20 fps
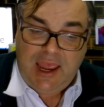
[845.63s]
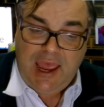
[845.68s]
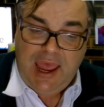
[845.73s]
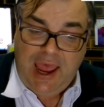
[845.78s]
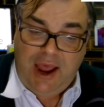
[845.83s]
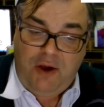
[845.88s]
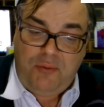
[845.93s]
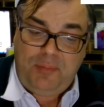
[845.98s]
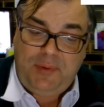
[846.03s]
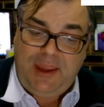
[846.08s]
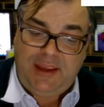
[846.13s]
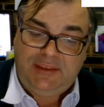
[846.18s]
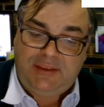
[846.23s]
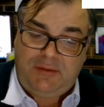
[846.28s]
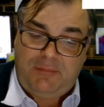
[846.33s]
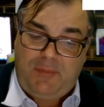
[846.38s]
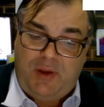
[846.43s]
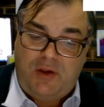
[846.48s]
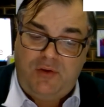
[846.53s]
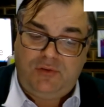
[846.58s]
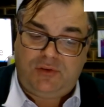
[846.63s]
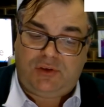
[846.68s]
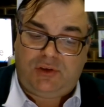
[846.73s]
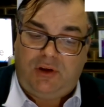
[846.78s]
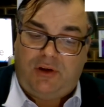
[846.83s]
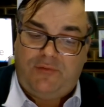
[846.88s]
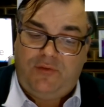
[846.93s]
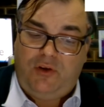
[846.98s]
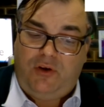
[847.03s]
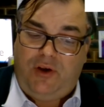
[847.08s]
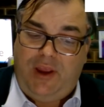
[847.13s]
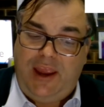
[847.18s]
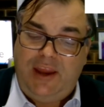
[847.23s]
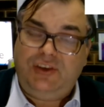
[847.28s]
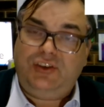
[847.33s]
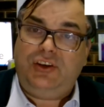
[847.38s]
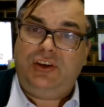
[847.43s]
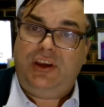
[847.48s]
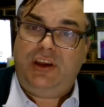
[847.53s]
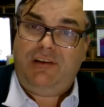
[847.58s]
Help get the most of your
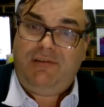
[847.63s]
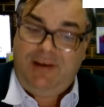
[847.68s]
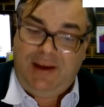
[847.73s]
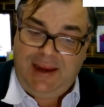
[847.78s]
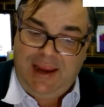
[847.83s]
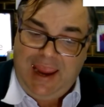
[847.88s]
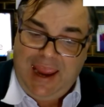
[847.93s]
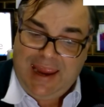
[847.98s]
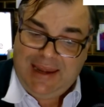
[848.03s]
engineering